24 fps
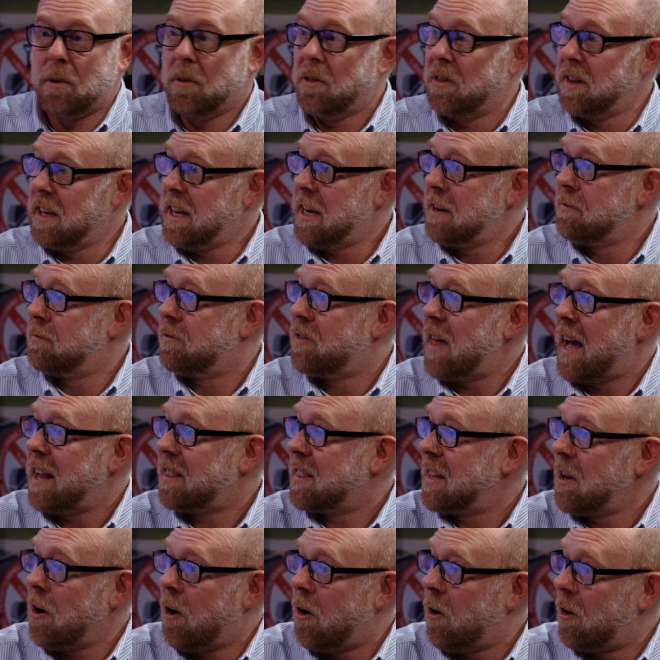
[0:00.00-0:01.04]
believe that
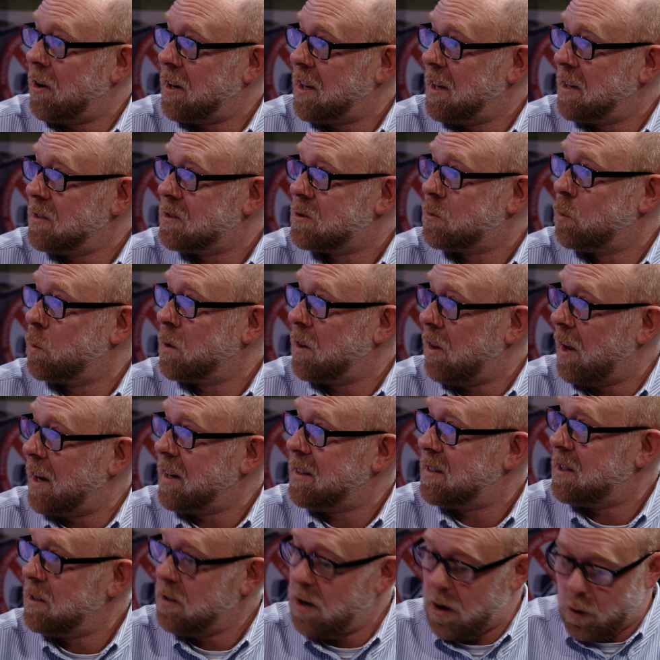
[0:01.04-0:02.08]
the audience would
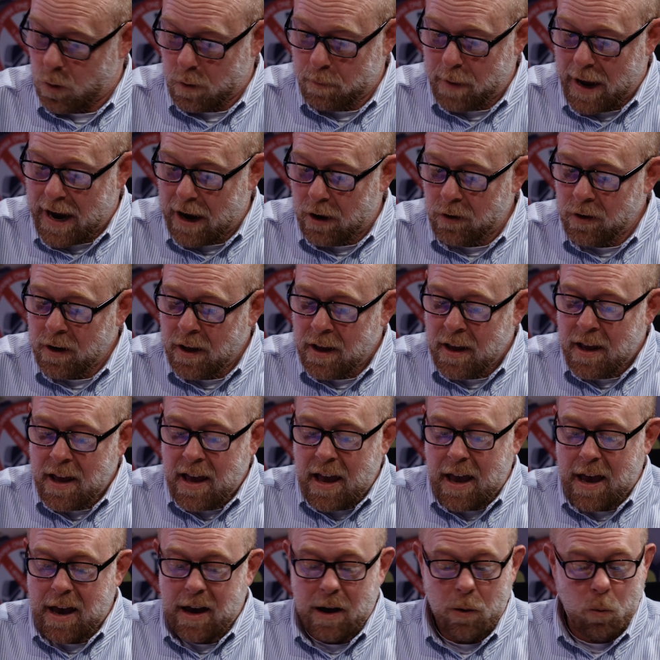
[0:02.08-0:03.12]
like to know about.
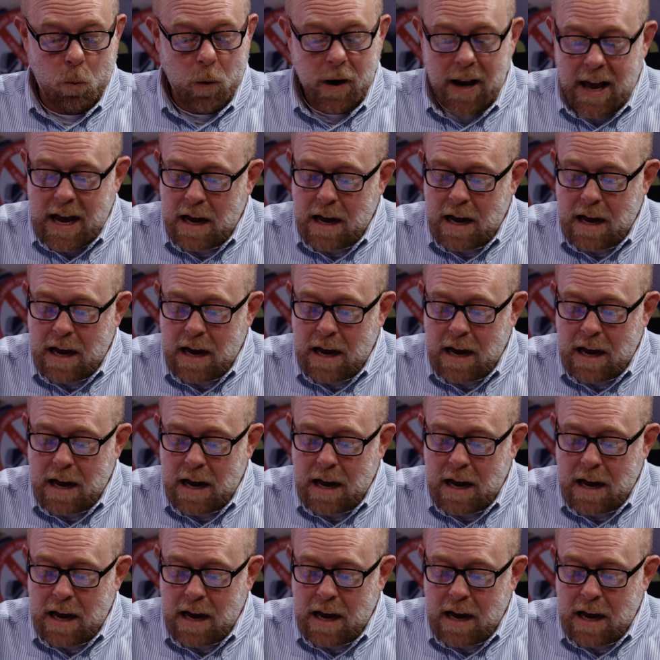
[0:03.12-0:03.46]
Uh, what